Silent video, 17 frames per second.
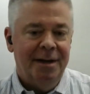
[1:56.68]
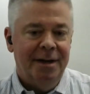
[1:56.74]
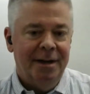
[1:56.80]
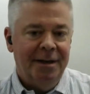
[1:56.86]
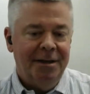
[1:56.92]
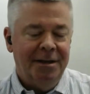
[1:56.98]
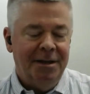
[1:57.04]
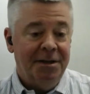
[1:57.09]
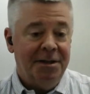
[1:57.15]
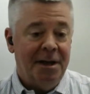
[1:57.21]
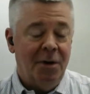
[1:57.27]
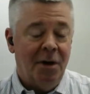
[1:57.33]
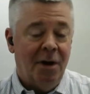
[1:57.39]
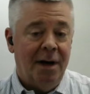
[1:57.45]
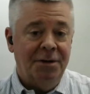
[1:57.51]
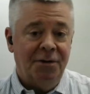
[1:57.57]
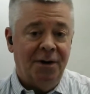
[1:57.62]
to the
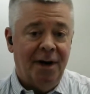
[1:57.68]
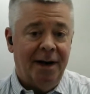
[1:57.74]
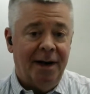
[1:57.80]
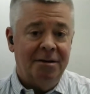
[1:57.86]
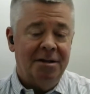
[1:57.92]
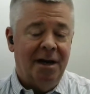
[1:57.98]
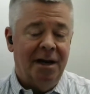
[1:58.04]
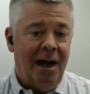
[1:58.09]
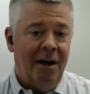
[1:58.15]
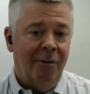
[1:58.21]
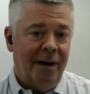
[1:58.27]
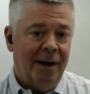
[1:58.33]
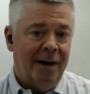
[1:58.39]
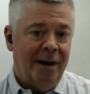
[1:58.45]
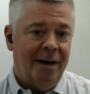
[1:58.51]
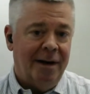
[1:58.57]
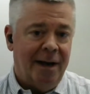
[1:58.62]
subcontractors, and
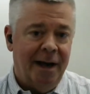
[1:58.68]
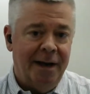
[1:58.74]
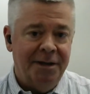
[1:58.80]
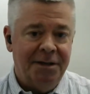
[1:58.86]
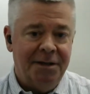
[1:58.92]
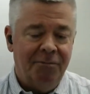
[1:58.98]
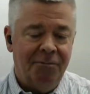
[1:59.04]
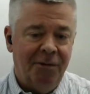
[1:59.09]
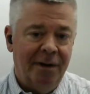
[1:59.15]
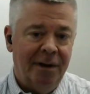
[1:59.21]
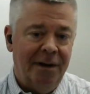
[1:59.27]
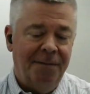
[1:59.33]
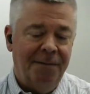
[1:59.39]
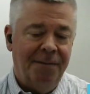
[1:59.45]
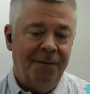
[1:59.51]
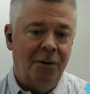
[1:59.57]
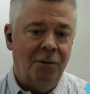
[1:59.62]
allowing our guys to
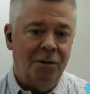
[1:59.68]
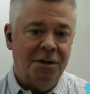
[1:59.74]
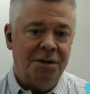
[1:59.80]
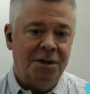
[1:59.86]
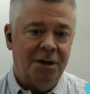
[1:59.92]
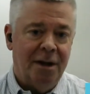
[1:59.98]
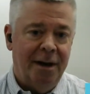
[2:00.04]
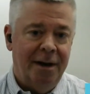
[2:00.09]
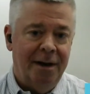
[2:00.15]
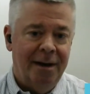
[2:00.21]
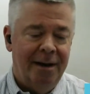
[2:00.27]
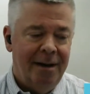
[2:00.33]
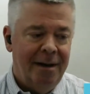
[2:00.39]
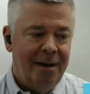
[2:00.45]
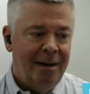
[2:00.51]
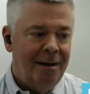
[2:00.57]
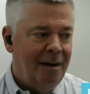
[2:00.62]
really focus on,
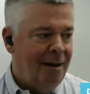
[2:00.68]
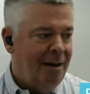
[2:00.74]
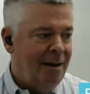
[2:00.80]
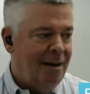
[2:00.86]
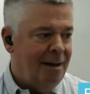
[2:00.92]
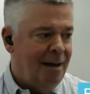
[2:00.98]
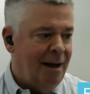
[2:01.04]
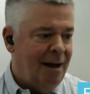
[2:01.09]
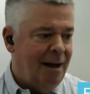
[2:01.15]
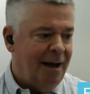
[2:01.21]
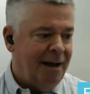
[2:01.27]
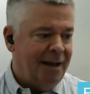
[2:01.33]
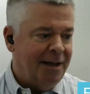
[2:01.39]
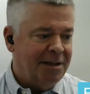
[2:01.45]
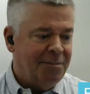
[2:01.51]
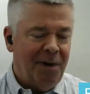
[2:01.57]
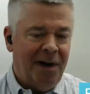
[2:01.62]
I
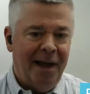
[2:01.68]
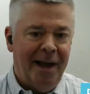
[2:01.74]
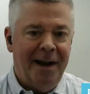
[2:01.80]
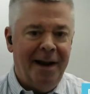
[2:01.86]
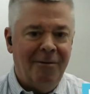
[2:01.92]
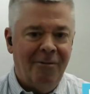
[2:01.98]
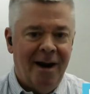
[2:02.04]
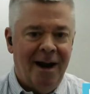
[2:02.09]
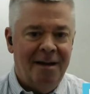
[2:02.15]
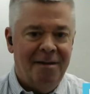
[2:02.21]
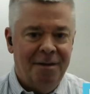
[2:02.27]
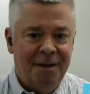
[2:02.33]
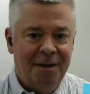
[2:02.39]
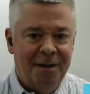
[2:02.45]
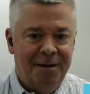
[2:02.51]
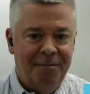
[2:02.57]
guess, planning rather than